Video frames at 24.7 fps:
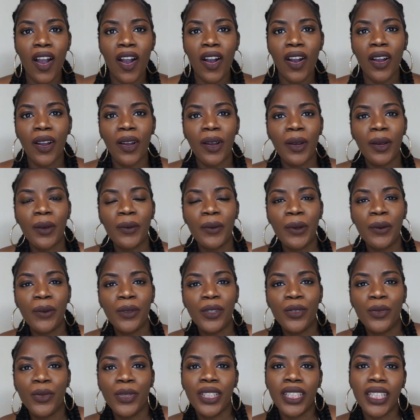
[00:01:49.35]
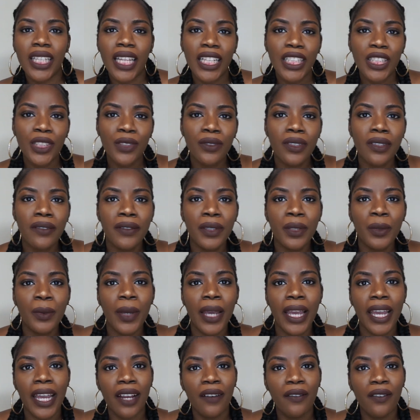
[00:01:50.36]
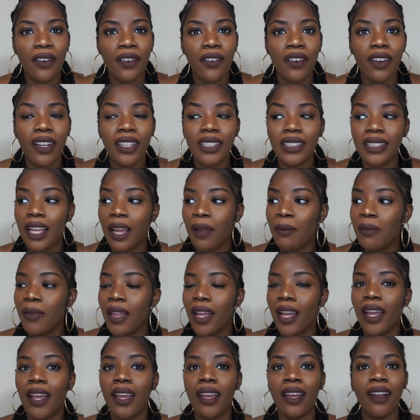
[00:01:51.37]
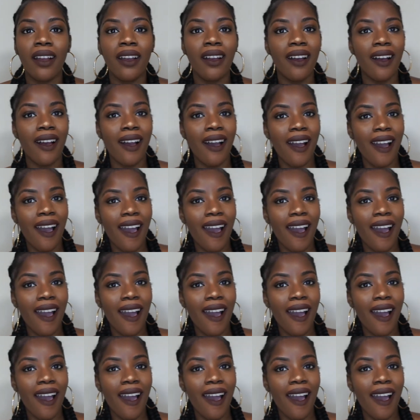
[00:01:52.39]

would you like to review hair for us? I'm like,